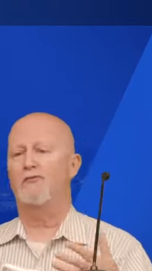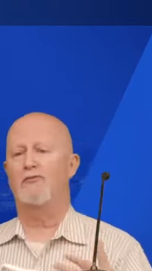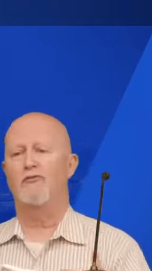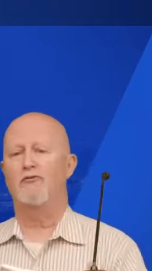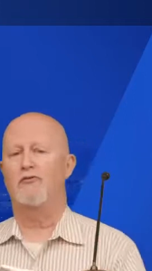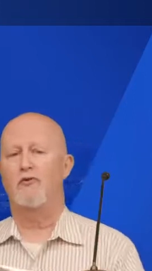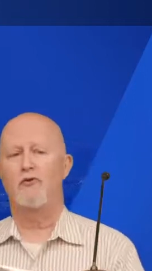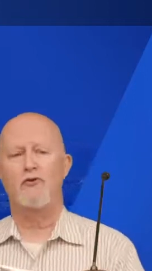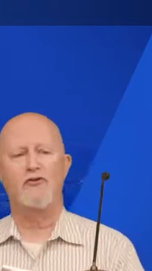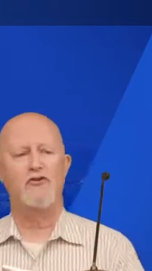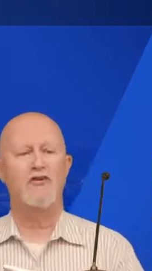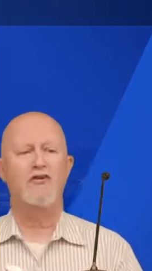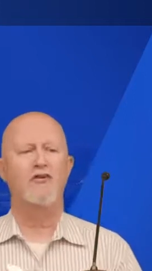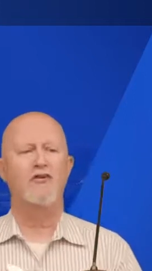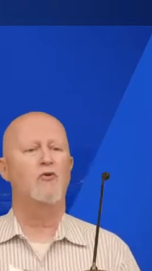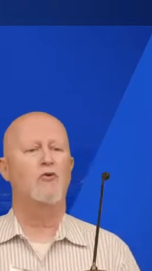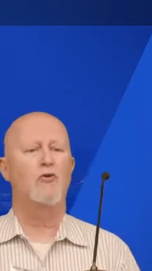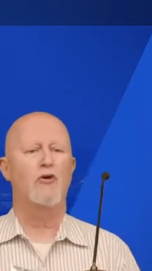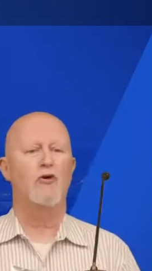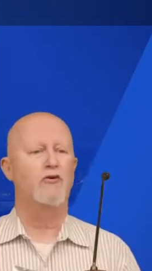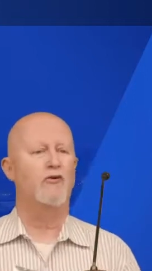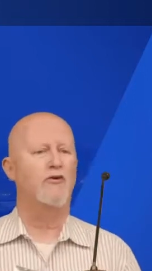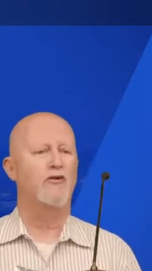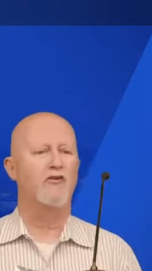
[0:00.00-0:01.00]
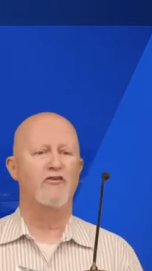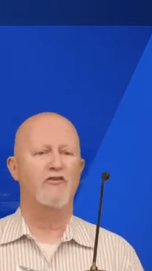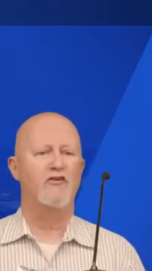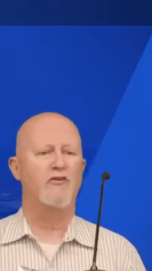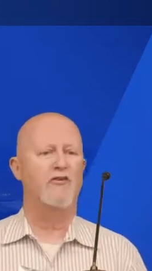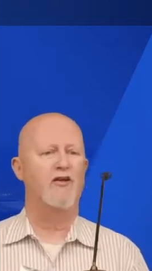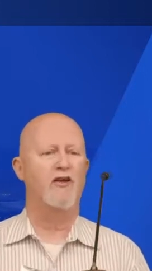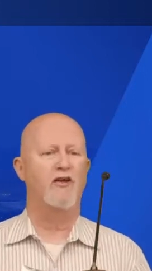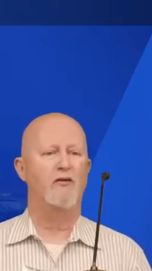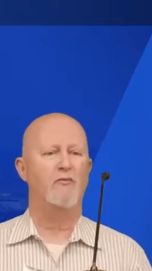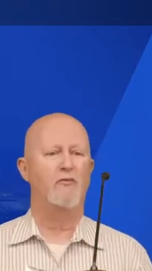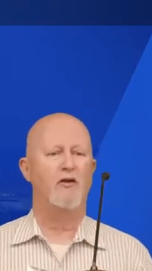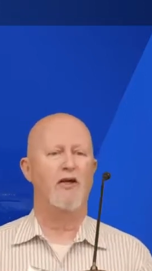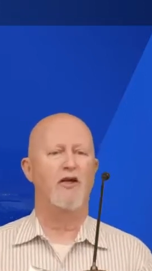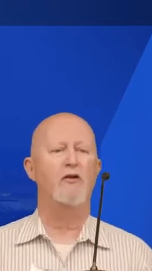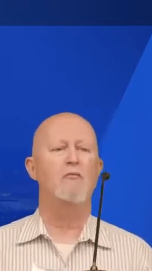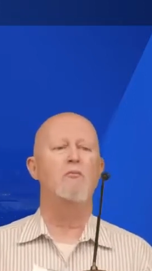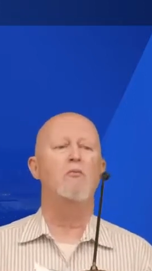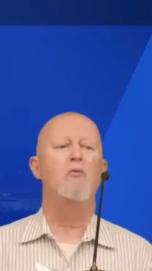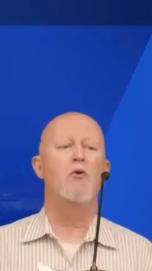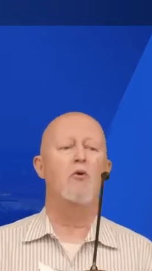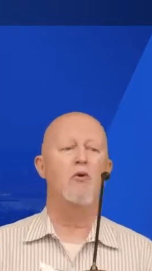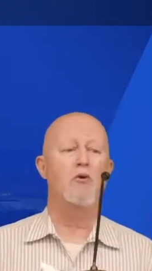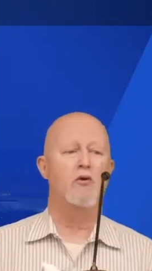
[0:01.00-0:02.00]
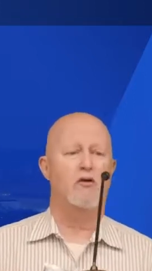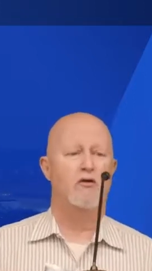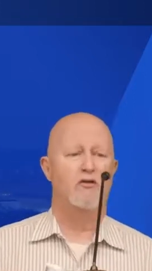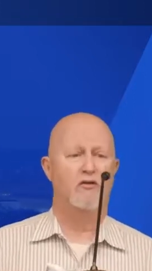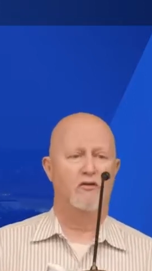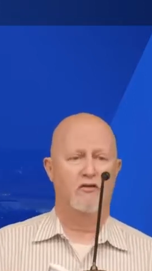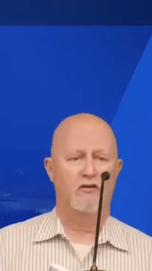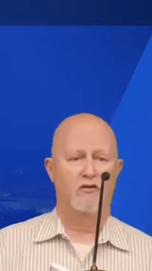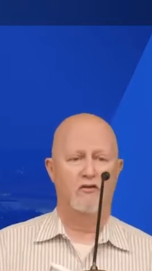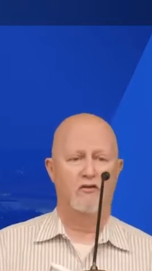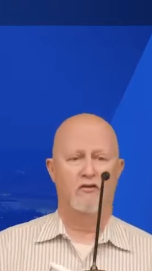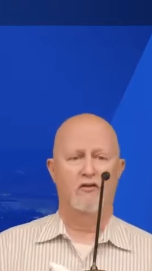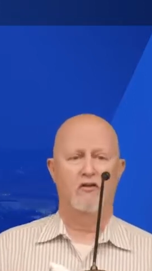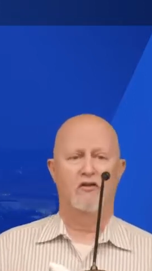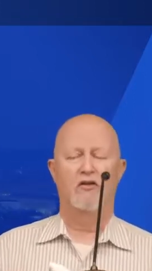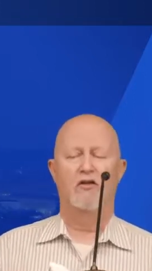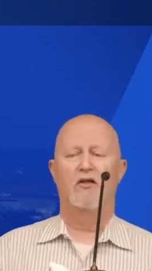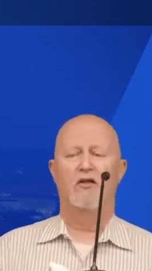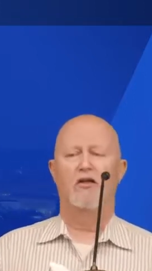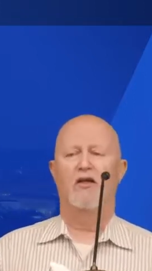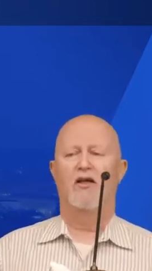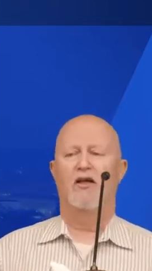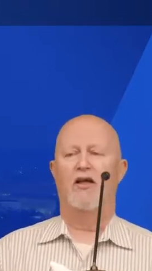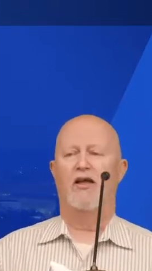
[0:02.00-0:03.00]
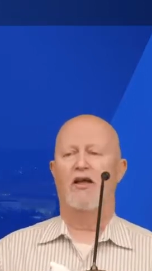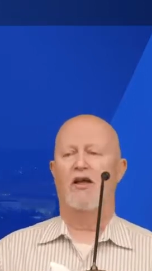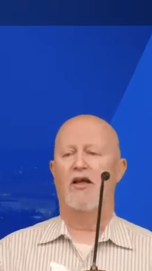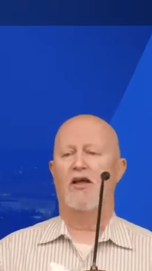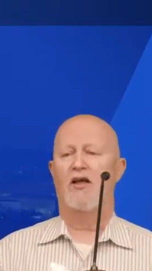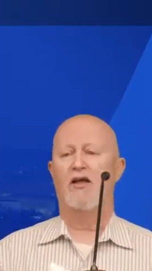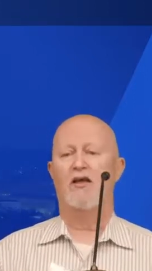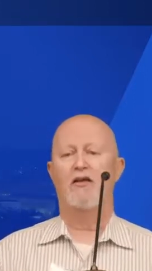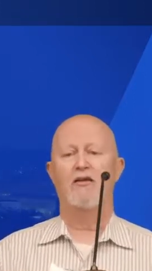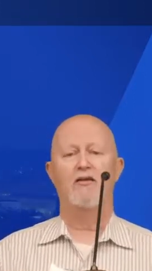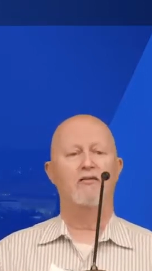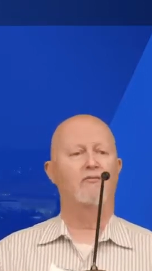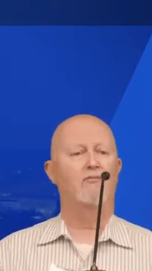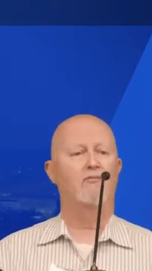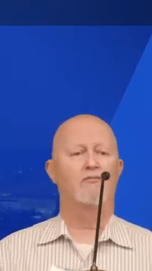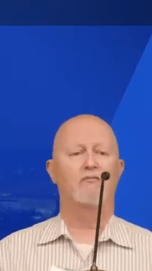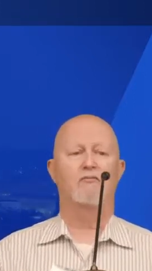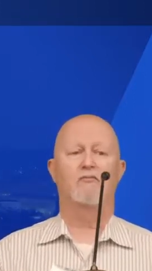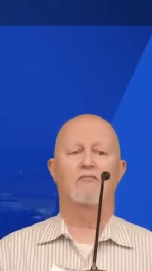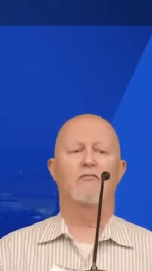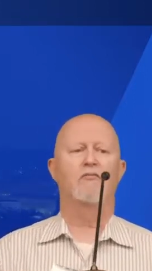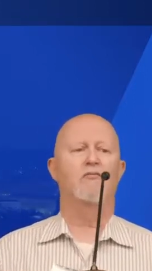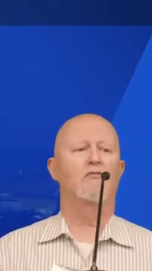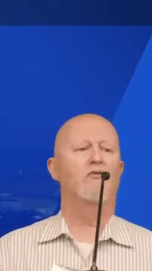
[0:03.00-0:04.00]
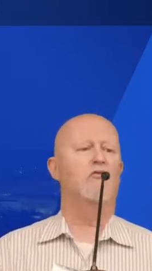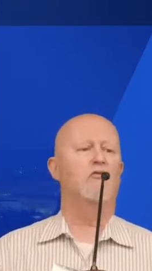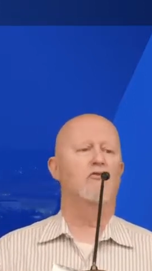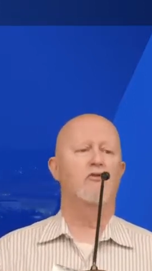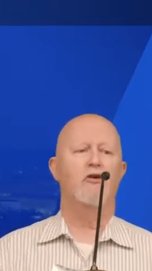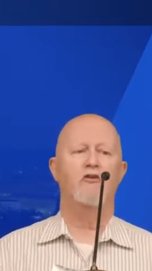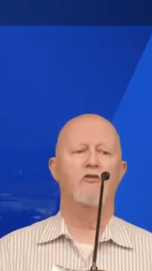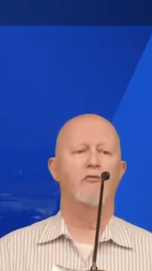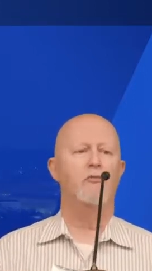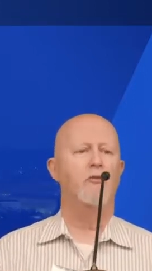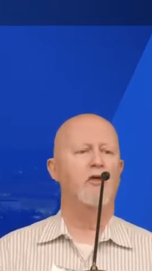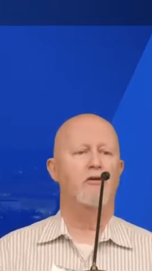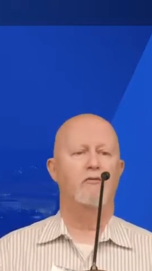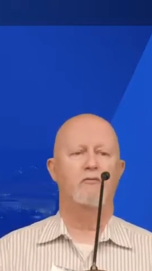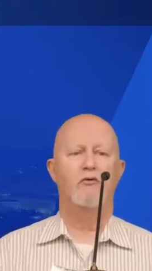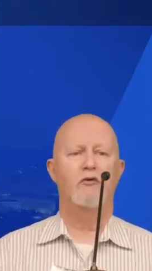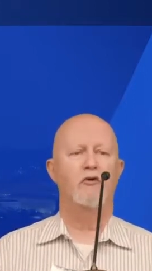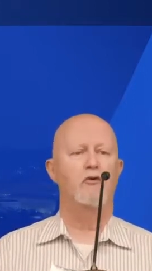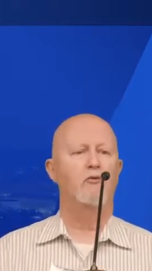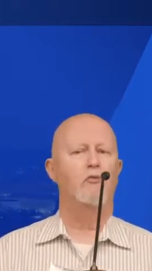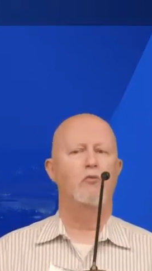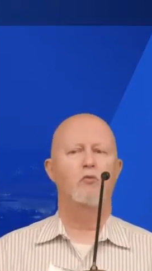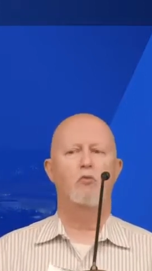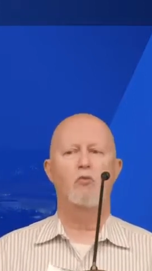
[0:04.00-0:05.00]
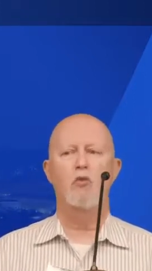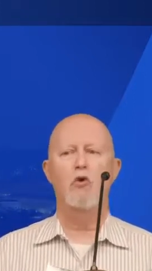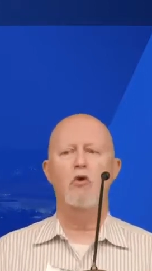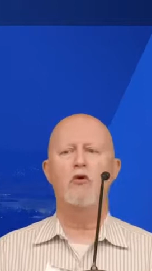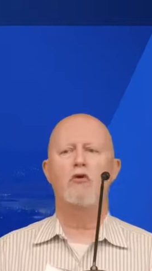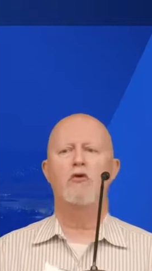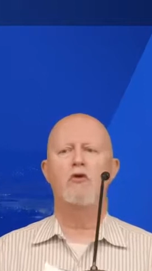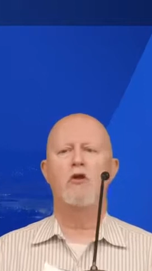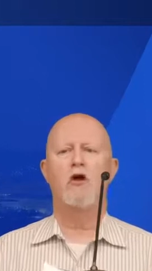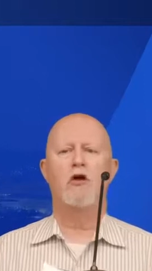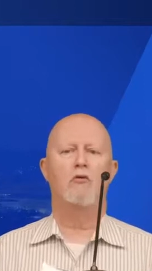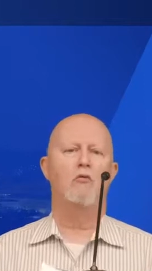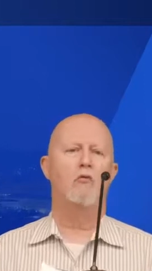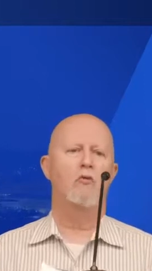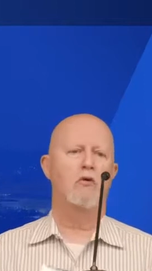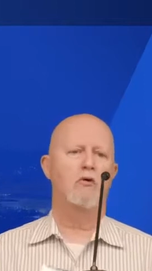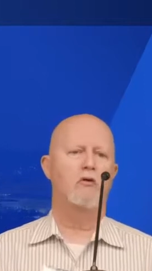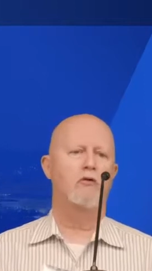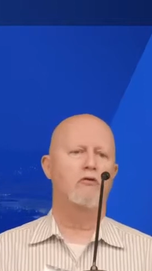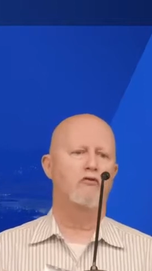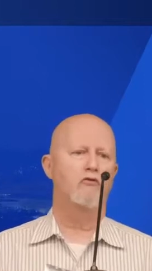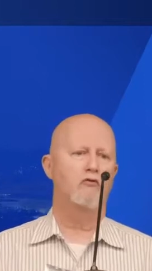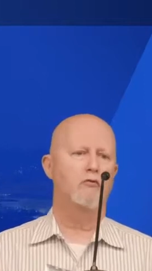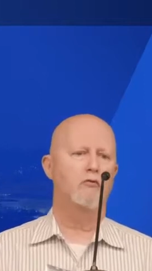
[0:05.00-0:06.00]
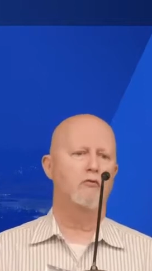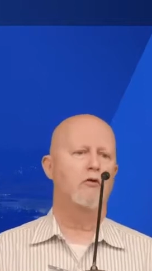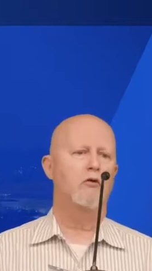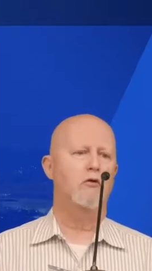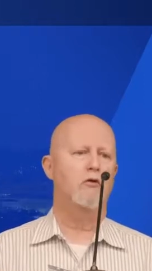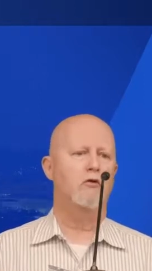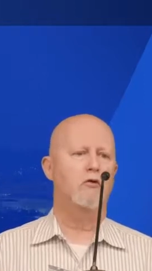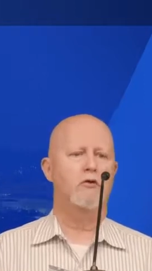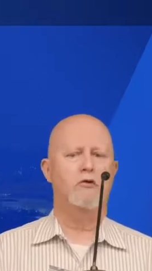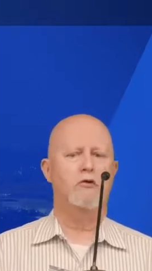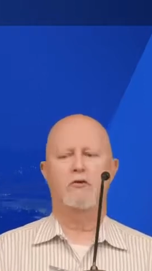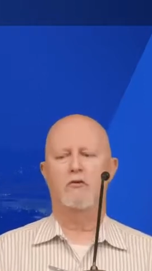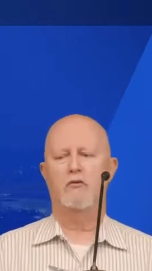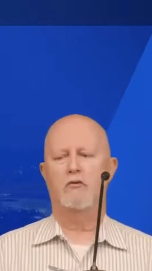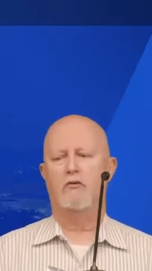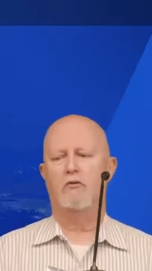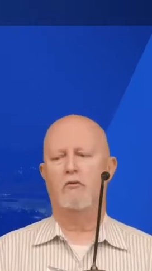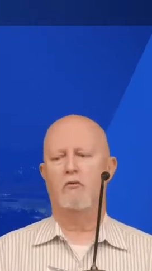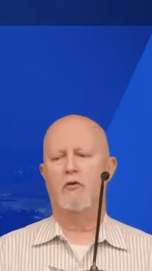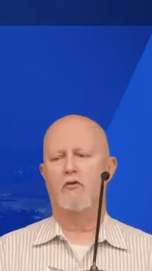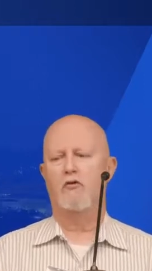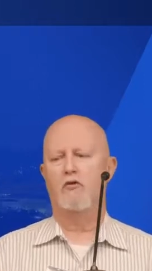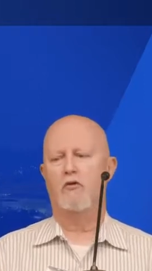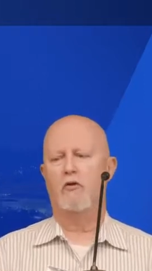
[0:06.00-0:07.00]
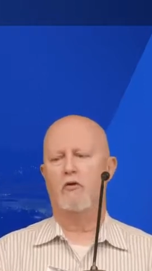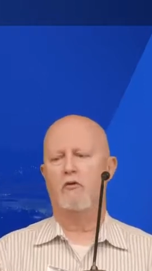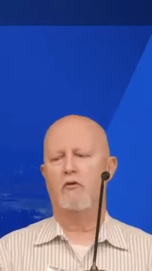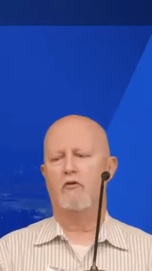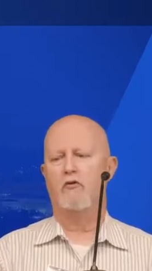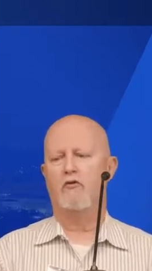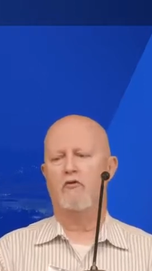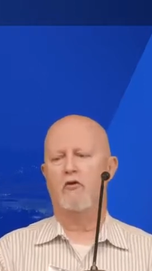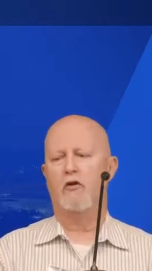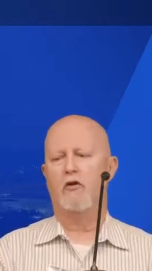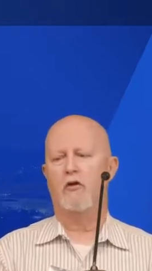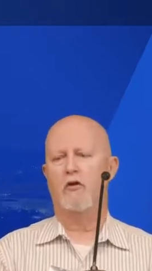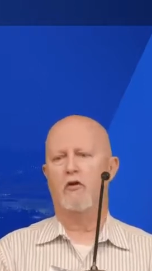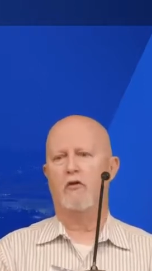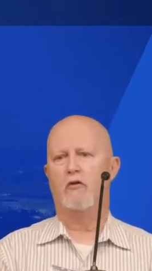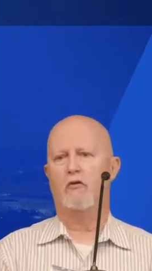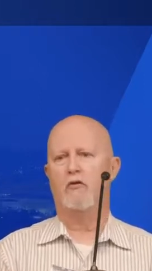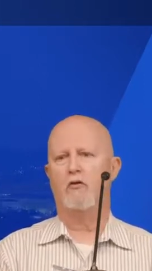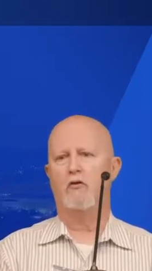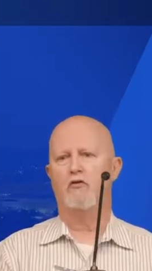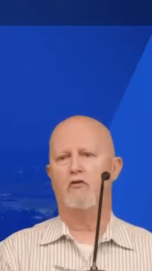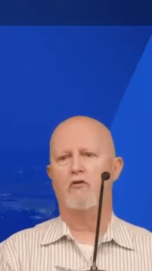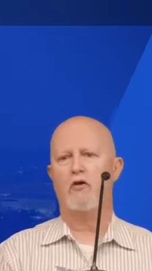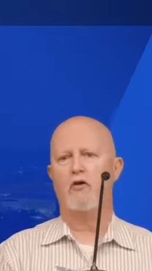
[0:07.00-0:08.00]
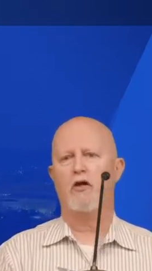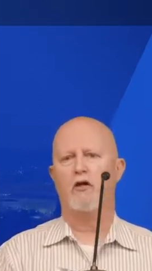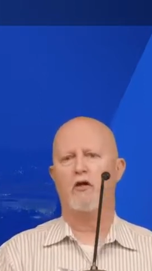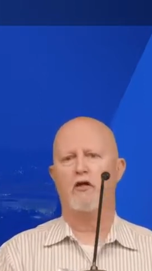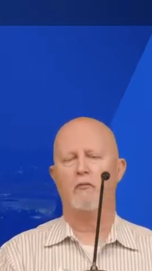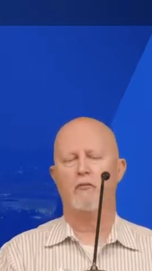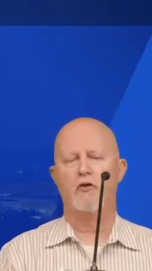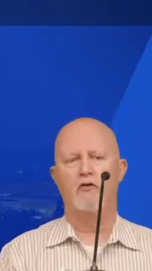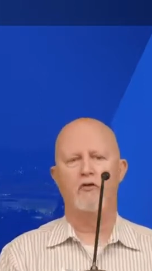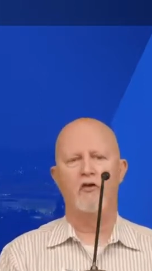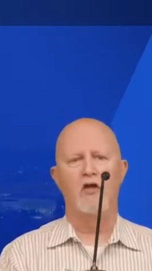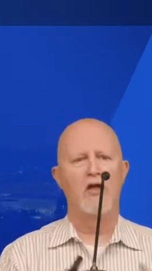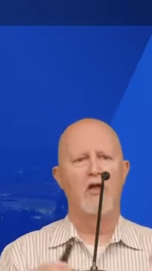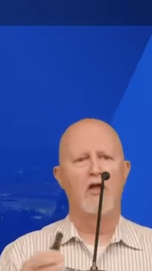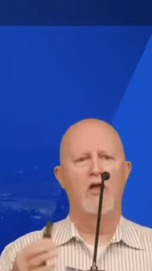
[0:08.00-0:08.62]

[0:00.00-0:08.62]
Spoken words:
14 queries in them and more. And trust me, you would not want to work with those documents.